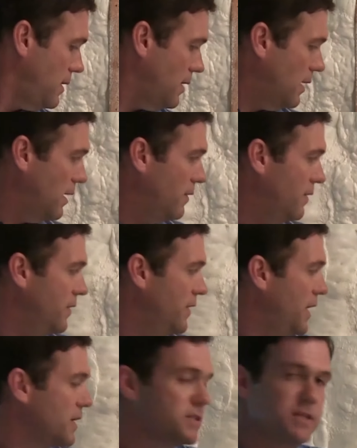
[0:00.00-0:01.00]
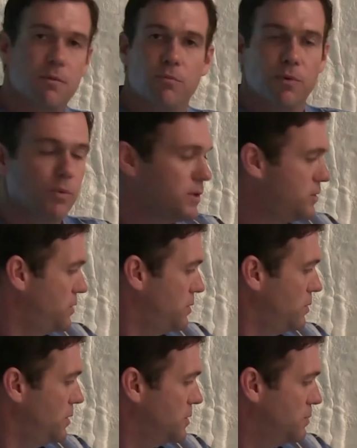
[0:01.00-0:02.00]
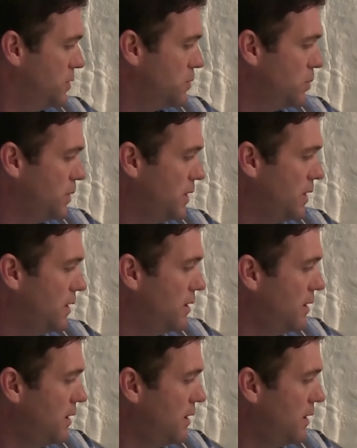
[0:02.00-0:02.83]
Then the next step we went to is between